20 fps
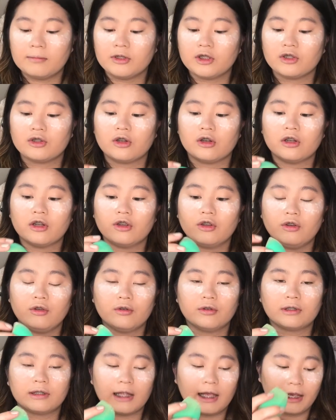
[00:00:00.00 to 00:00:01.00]
I'm just gonna
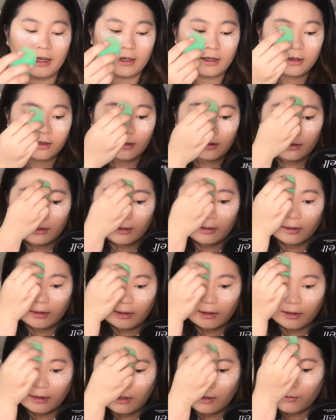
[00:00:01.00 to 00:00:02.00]
use like
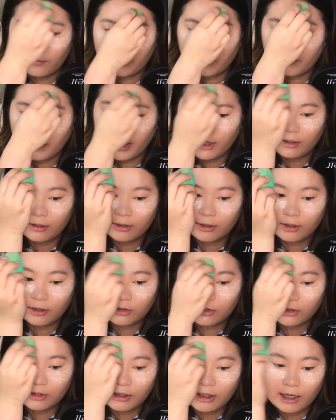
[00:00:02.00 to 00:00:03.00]
the remainder
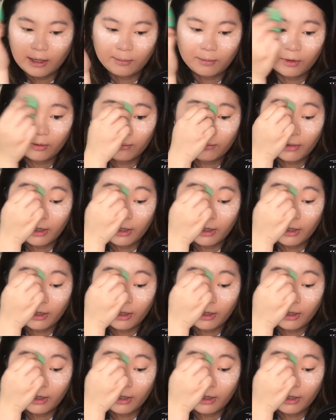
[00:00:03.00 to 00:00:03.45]
to tap on